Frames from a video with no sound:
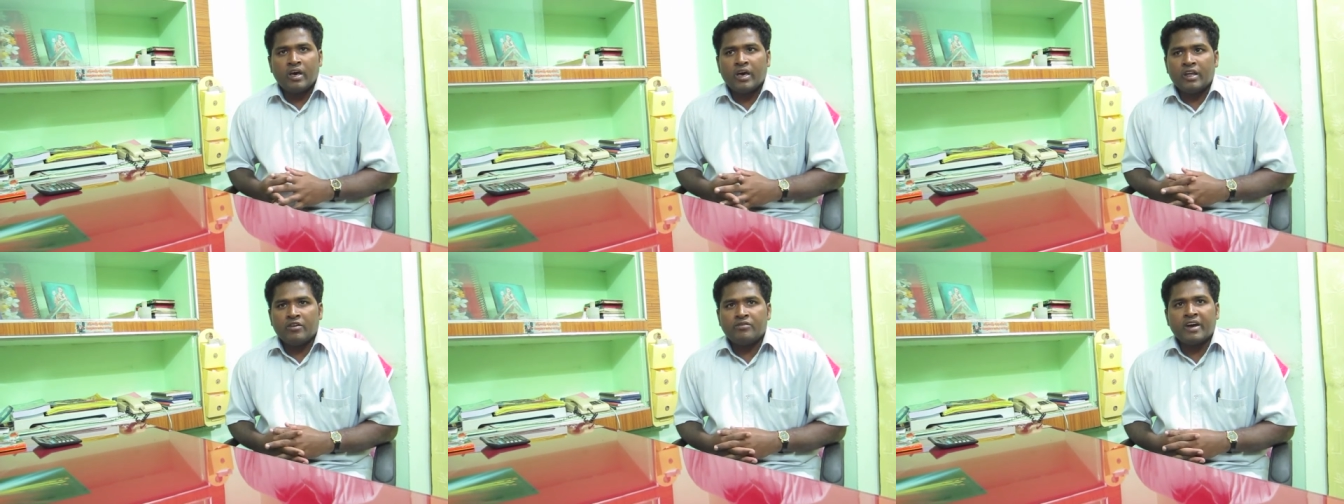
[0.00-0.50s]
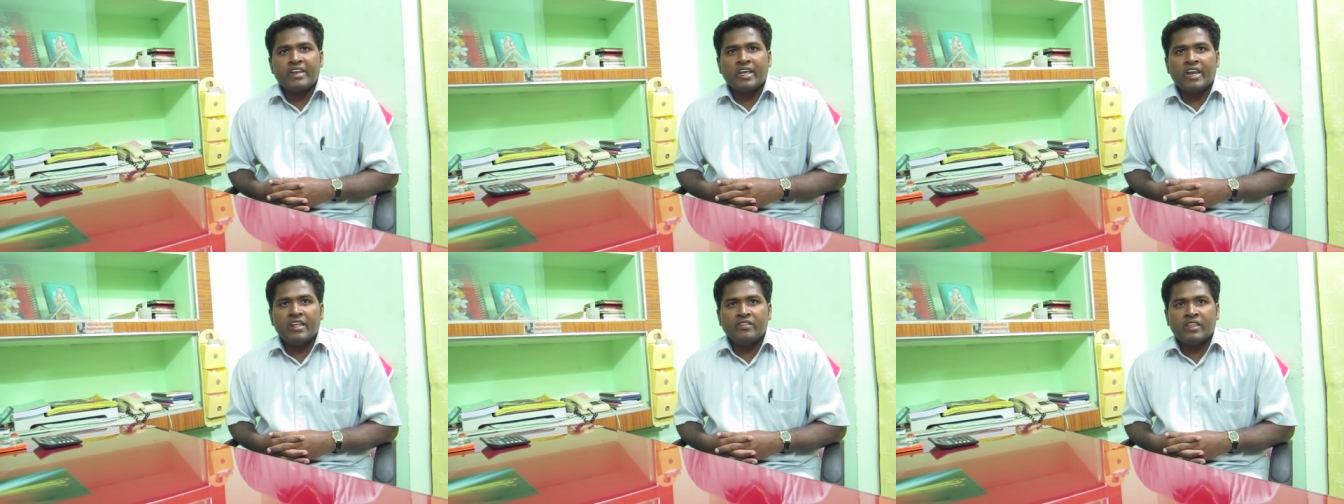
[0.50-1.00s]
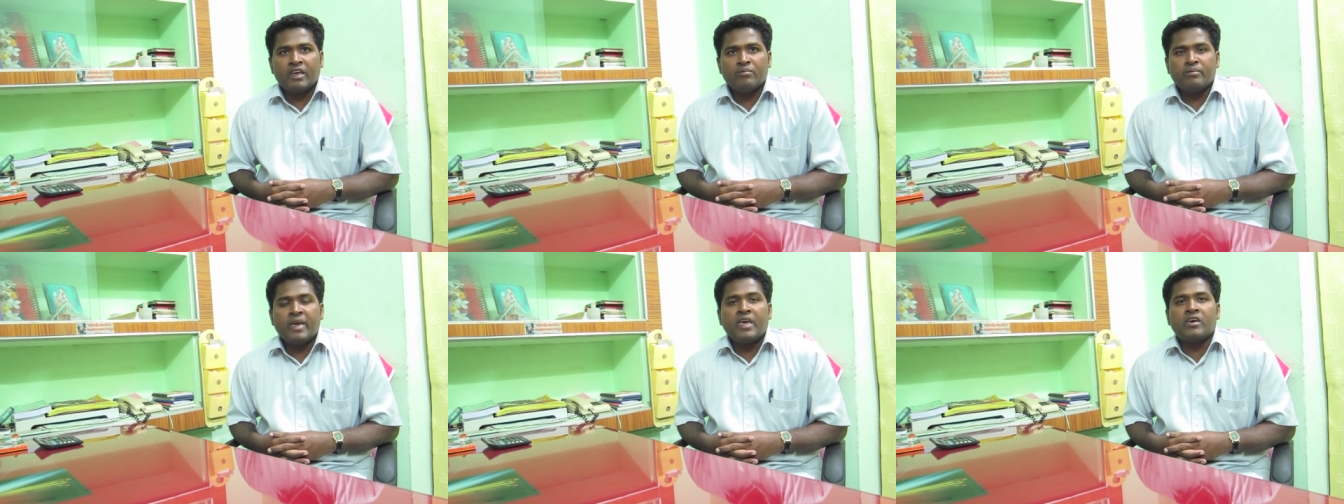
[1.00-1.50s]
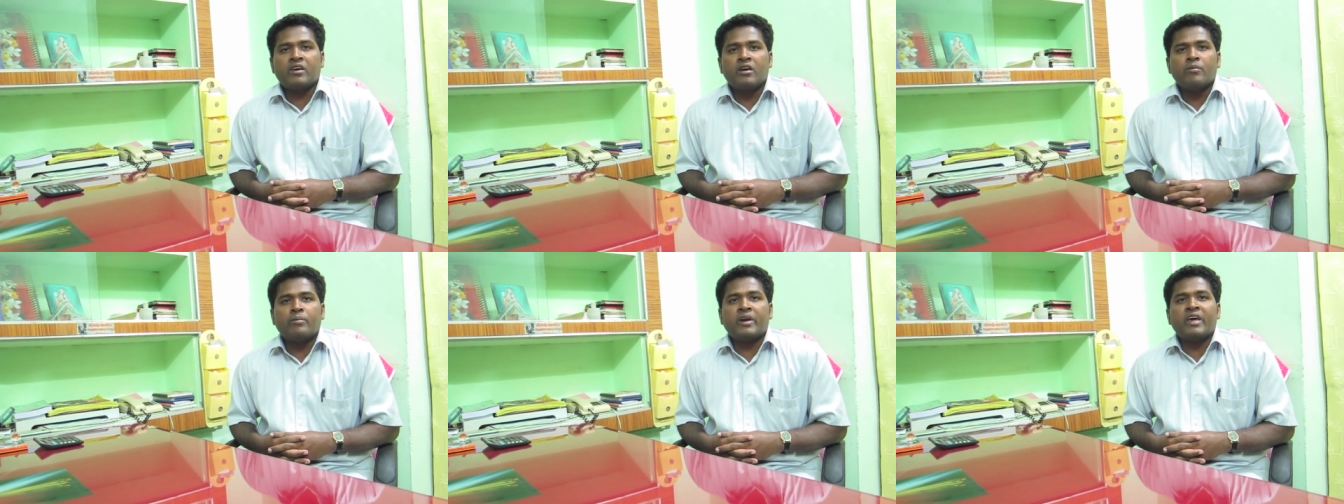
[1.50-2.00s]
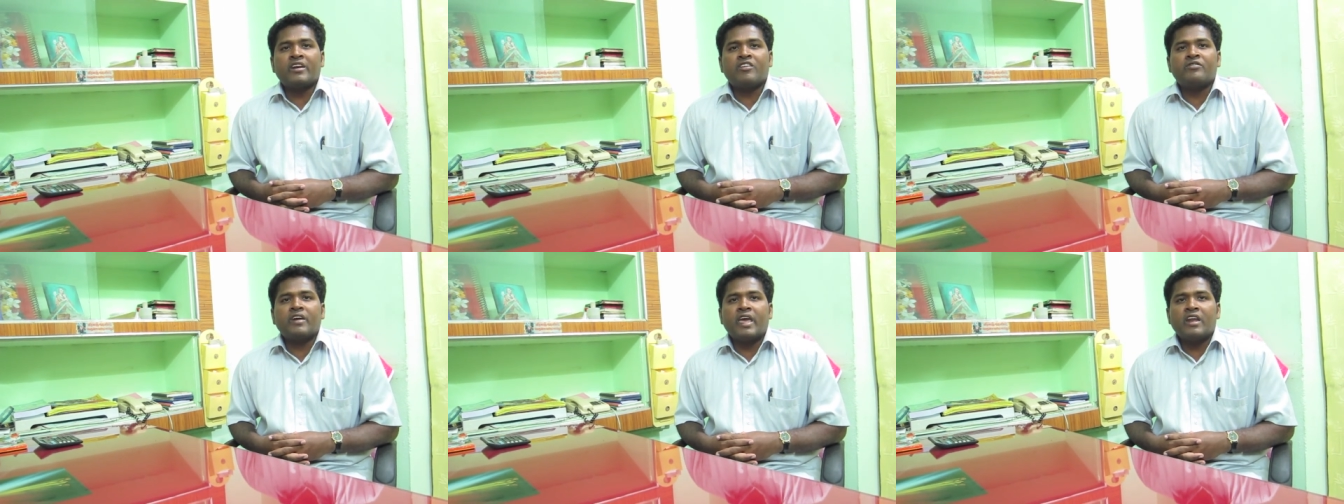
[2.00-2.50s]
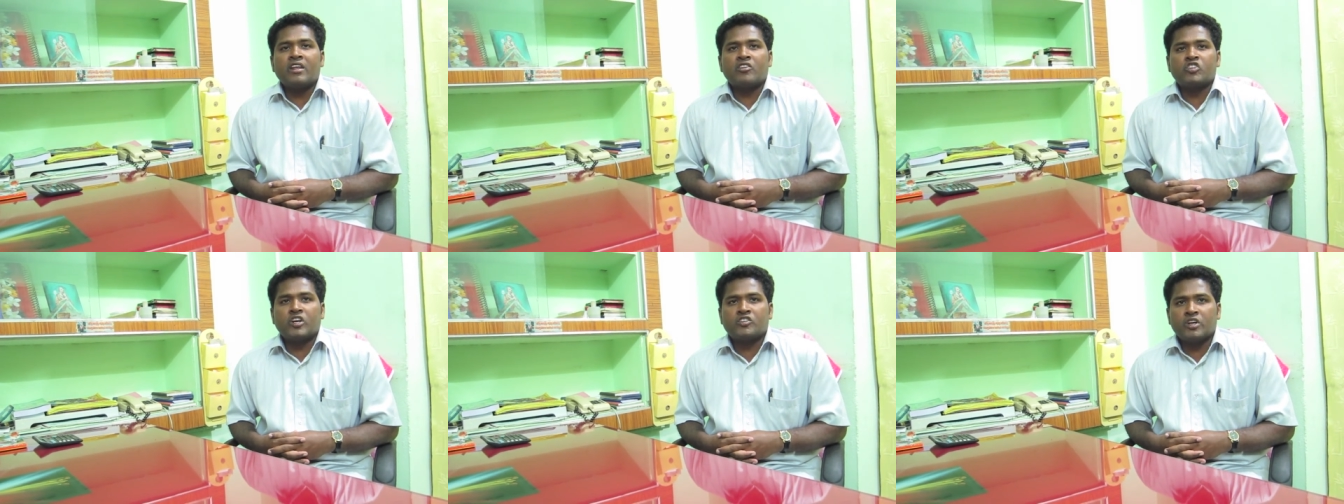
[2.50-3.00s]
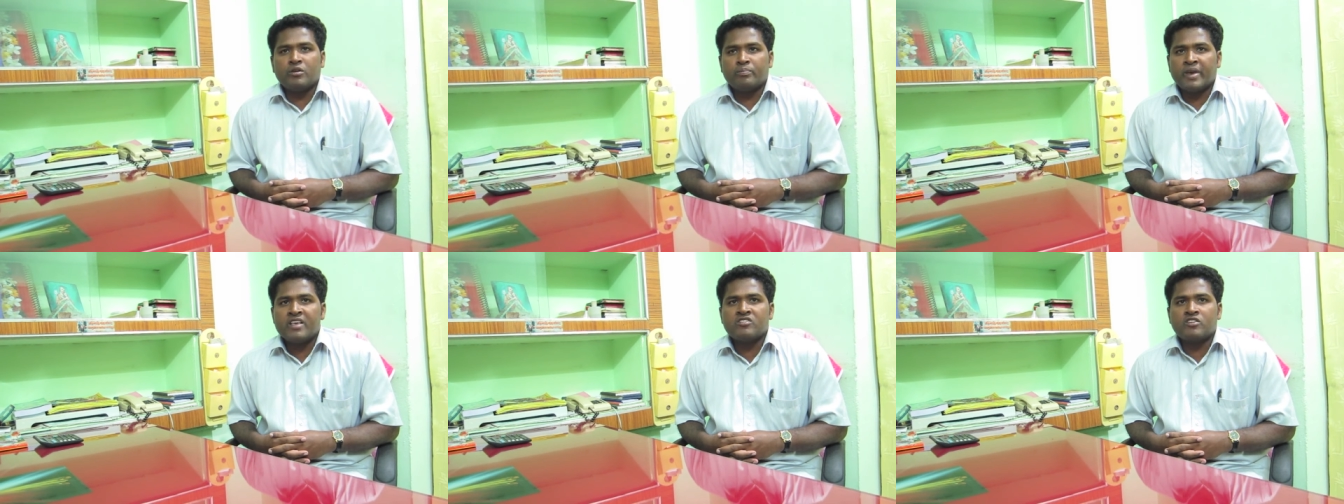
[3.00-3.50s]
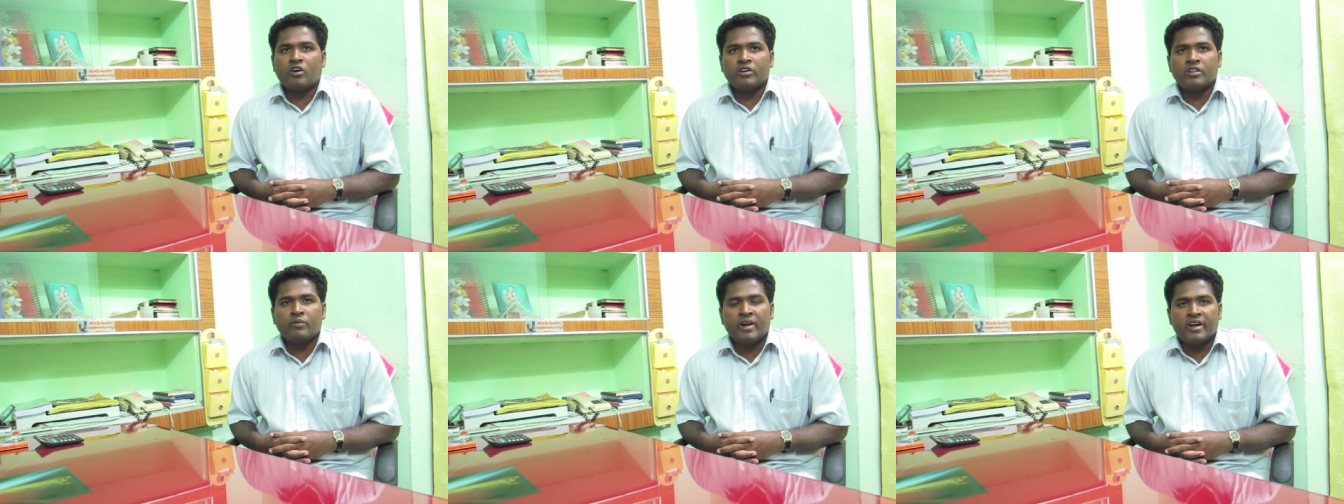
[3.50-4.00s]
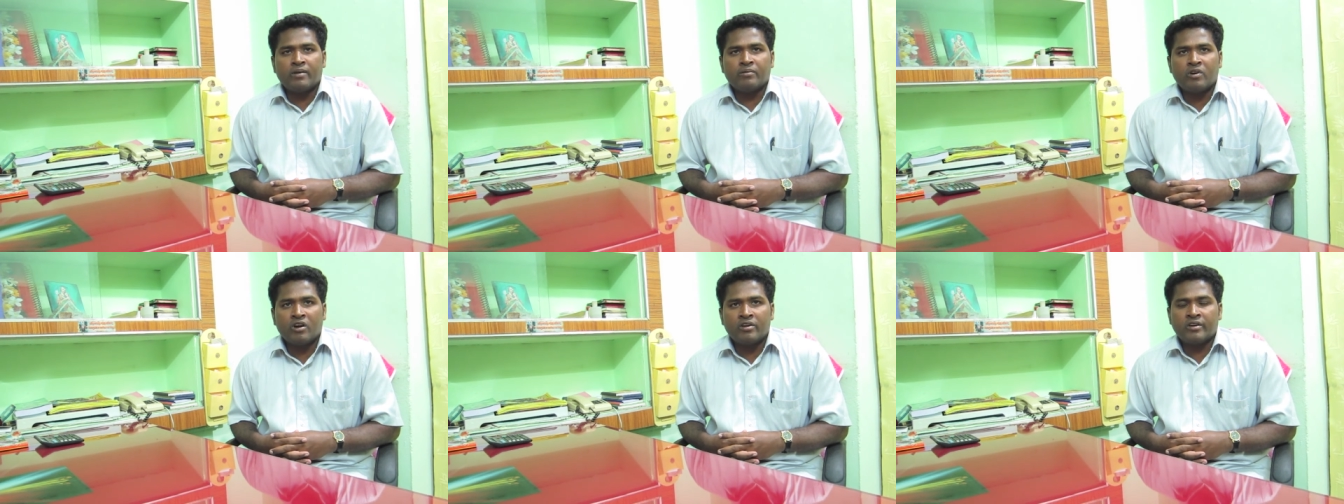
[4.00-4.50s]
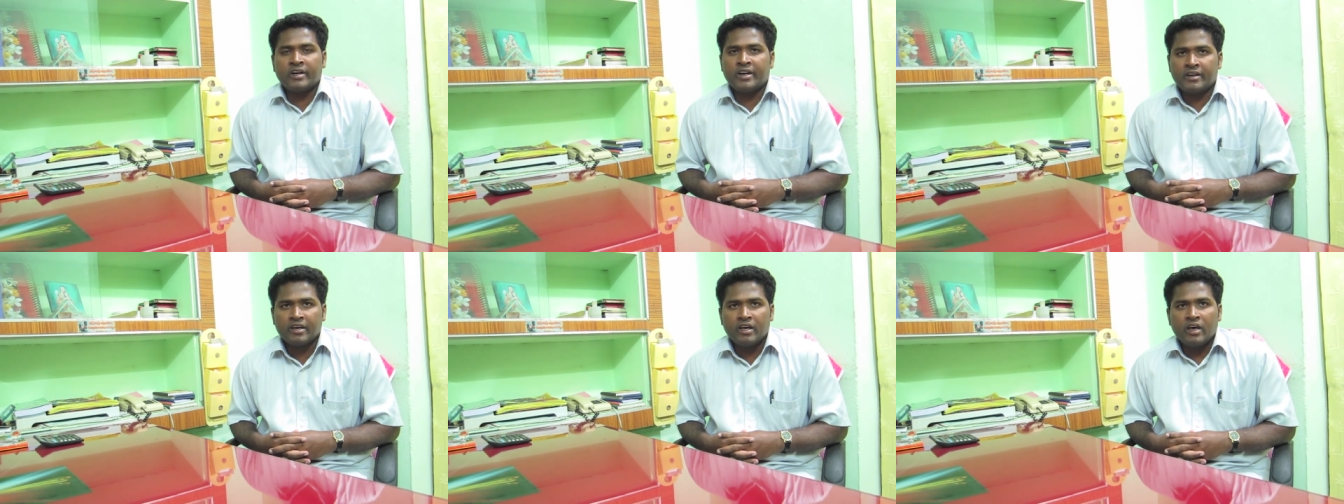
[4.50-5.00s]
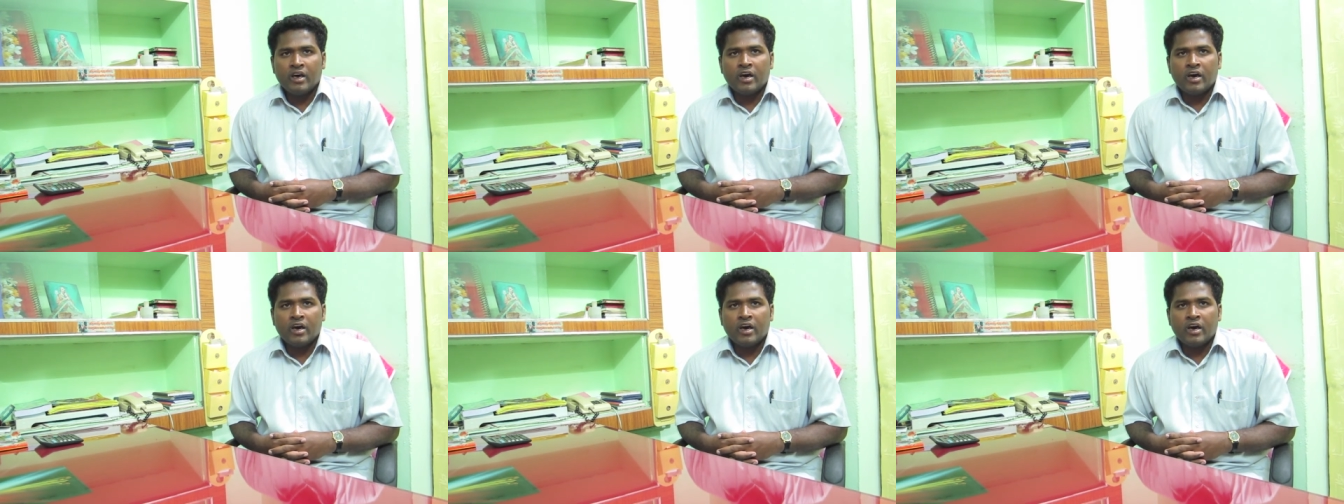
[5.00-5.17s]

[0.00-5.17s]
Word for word: and finally they make prayer of intercession based on the Word of God read